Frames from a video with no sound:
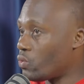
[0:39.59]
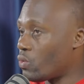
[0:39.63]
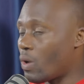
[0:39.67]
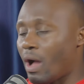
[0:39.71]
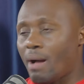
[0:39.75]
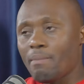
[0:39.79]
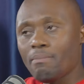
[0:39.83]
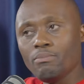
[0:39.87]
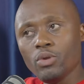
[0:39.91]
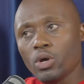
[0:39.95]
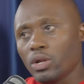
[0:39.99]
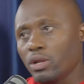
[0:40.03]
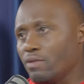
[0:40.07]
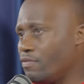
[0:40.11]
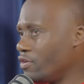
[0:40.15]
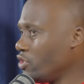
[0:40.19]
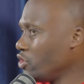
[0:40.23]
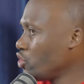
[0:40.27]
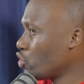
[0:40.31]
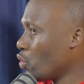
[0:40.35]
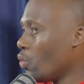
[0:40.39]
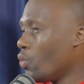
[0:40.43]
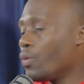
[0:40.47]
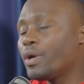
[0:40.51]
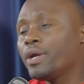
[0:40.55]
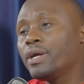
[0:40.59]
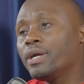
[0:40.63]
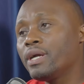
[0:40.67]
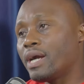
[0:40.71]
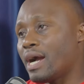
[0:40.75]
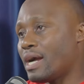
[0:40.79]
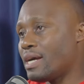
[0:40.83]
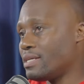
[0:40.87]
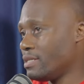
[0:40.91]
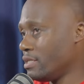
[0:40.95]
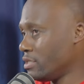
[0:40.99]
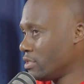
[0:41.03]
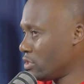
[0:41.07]
I'm not even joking, guys.
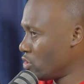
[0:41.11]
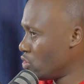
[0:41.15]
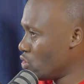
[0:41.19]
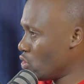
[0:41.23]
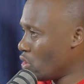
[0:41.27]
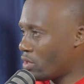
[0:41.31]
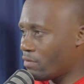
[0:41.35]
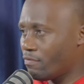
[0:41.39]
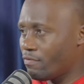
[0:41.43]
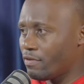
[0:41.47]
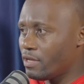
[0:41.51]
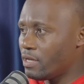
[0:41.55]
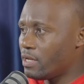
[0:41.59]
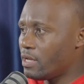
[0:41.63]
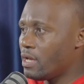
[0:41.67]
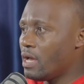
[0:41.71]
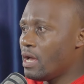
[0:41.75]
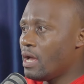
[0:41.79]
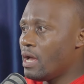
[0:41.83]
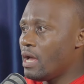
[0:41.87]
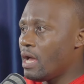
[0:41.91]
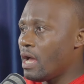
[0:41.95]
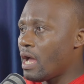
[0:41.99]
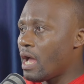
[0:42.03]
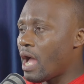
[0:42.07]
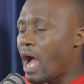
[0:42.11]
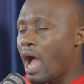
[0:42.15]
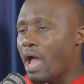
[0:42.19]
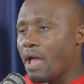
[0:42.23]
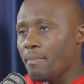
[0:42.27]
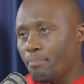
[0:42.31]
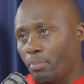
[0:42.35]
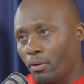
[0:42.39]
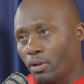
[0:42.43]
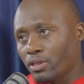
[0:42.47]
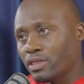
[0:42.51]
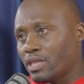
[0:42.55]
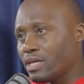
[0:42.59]
It's not even a
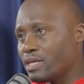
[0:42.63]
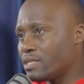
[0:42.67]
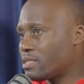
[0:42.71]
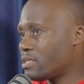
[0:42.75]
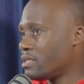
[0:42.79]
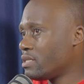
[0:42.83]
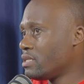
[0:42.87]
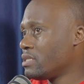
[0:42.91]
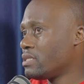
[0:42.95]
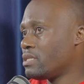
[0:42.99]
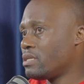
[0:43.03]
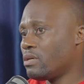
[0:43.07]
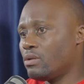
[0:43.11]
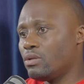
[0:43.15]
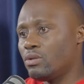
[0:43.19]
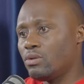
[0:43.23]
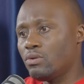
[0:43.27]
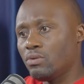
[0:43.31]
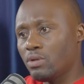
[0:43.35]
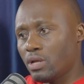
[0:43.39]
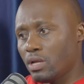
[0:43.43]
hypothesis, and